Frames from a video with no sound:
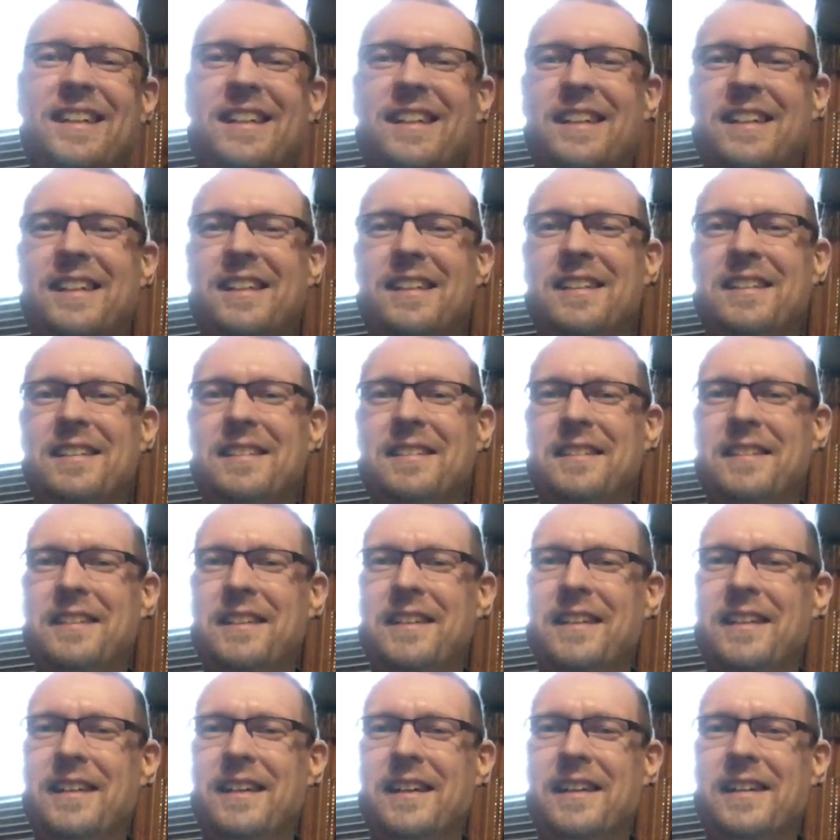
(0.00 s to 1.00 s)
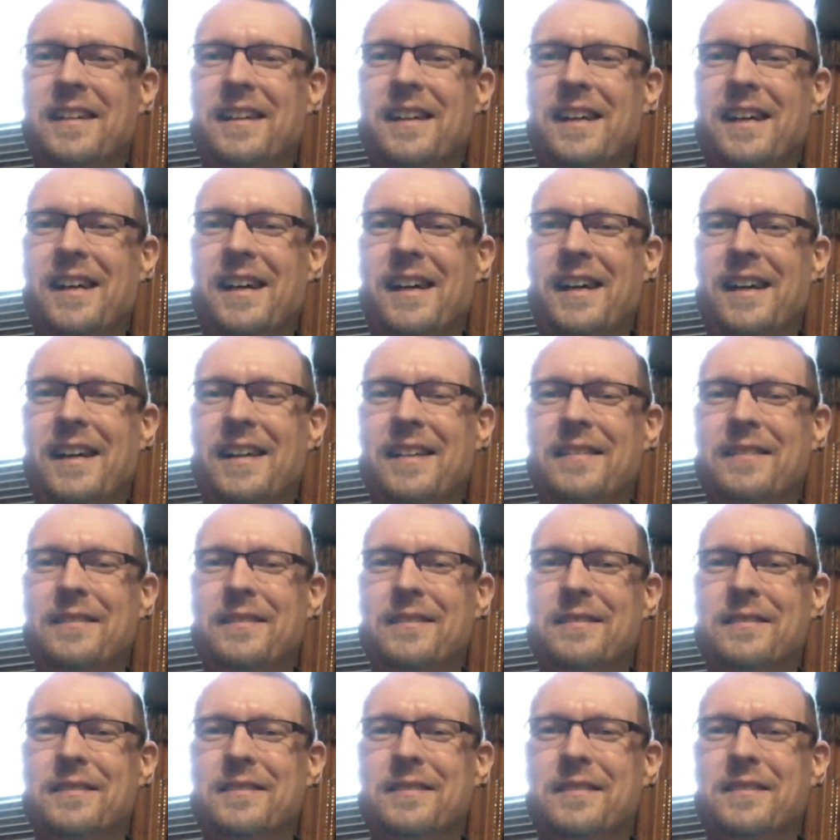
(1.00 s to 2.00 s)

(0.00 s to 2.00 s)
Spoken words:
and I